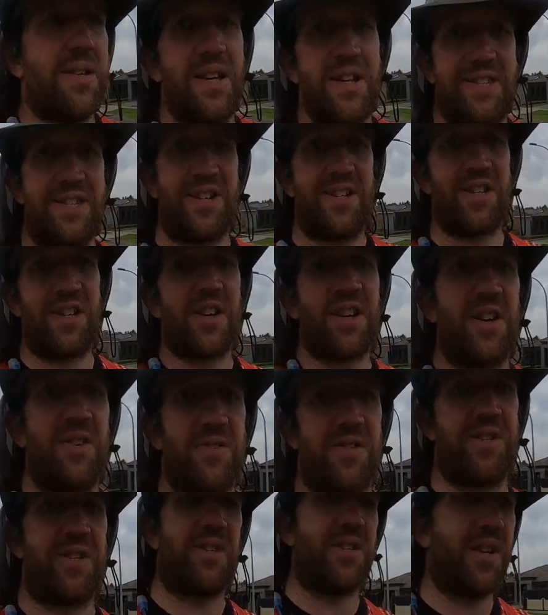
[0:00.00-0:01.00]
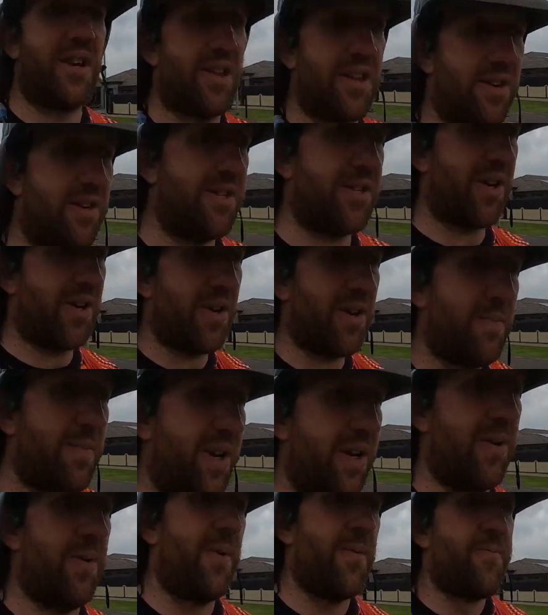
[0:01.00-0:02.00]
Yes, I did go into the yellow zone,
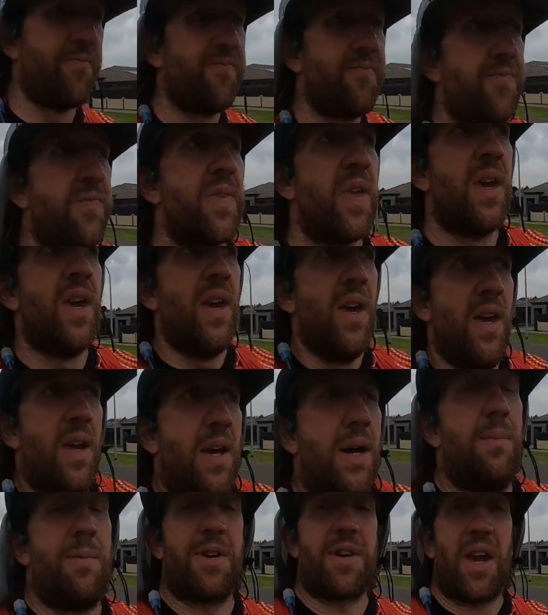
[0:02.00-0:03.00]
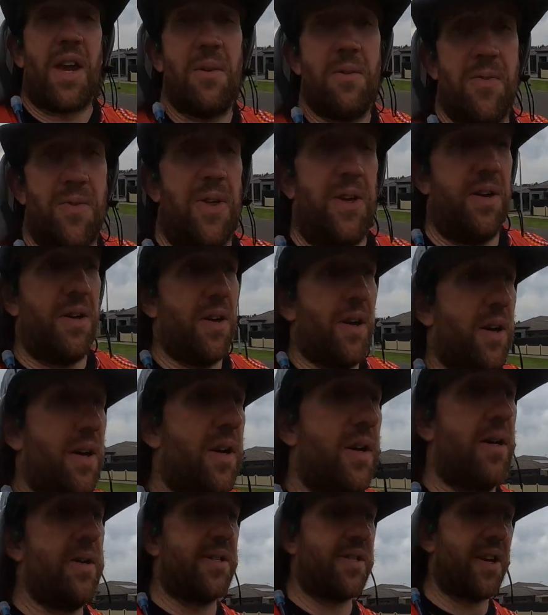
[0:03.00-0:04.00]
but I'm okay with it.
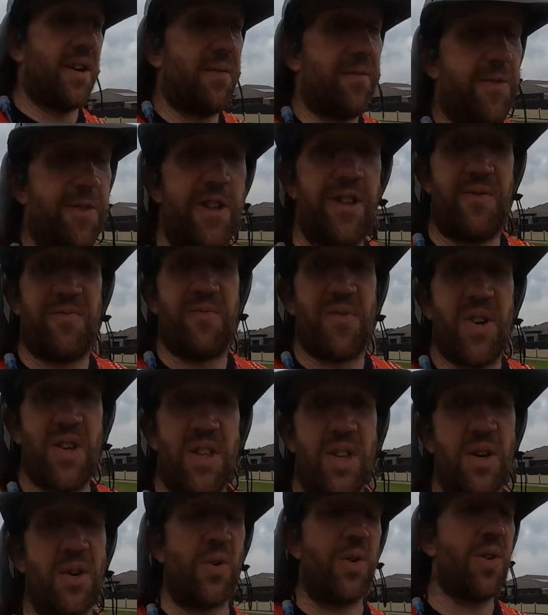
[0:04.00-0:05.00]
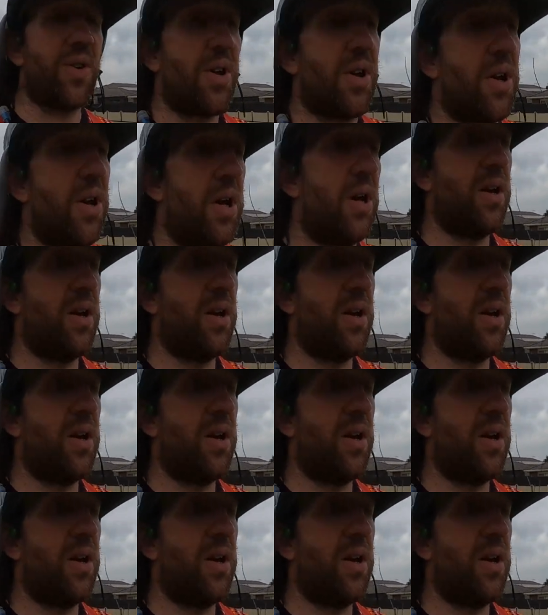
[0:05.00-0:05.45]
It's like I'm feeling really good.